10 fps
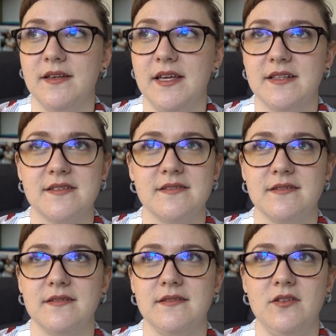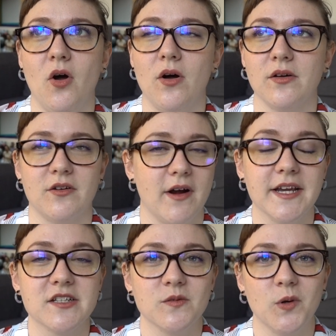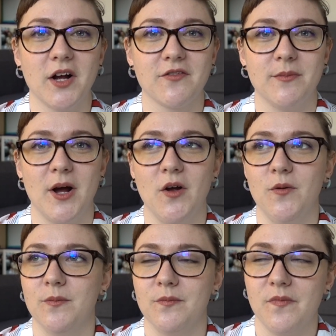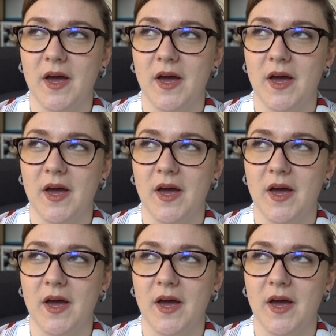it's not great to work from home.